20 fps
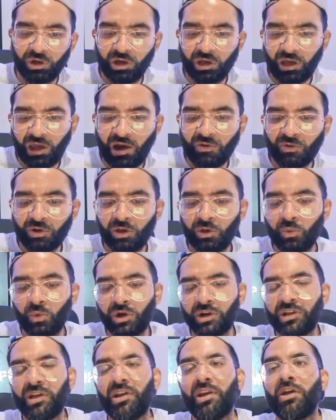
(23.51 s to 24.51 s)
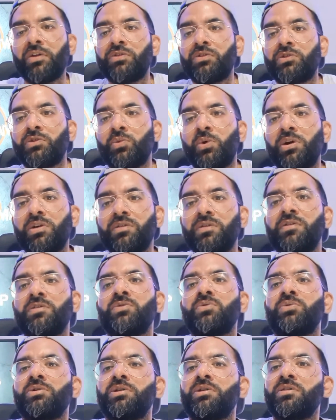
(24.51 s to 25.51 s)
Ariel Helwani announced to us,
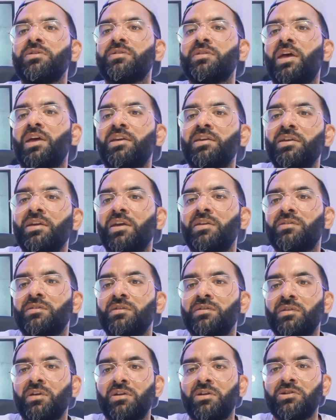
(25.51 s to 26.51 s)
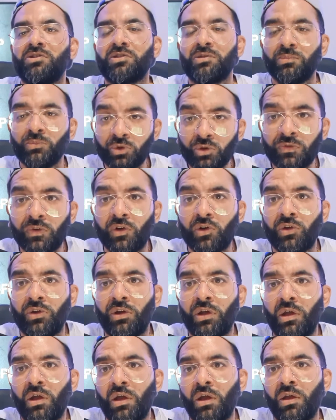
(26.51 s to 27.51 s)
his audience, that he has decided to move
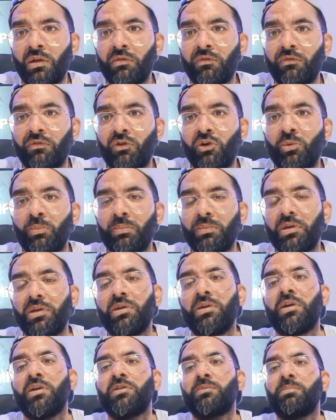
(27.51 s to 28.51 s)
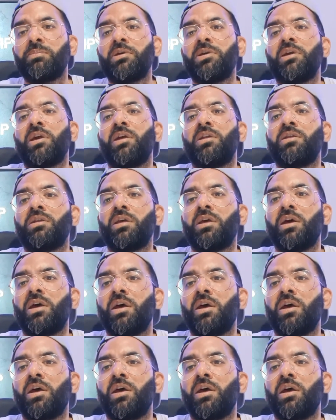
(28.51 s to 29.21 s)
on from ESPN.